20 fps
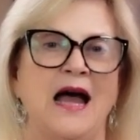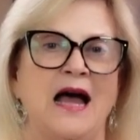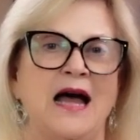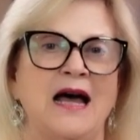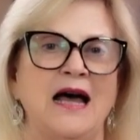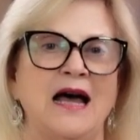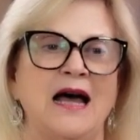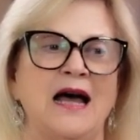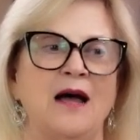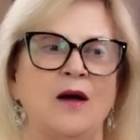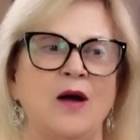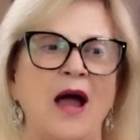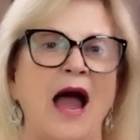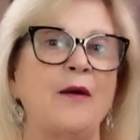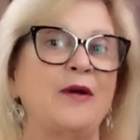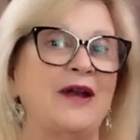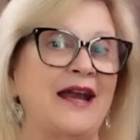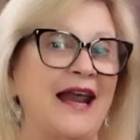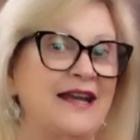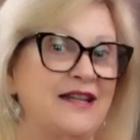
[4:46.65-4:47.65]
Uh,
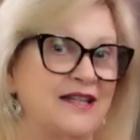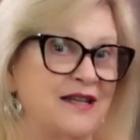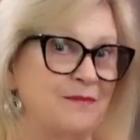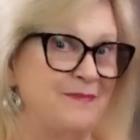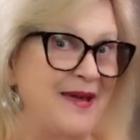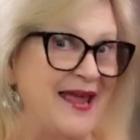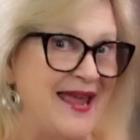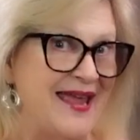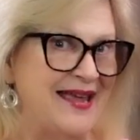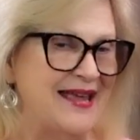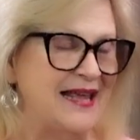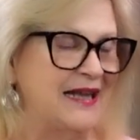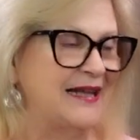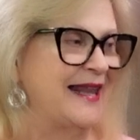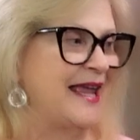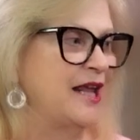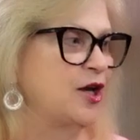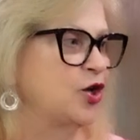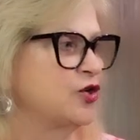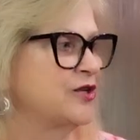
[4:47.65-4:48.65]
I would like to make
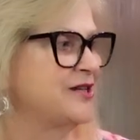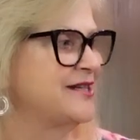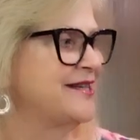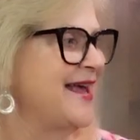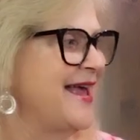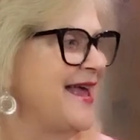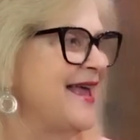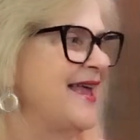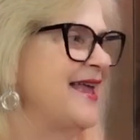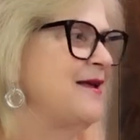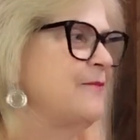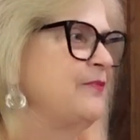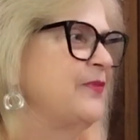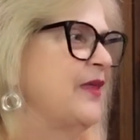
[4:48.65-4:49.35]
later today.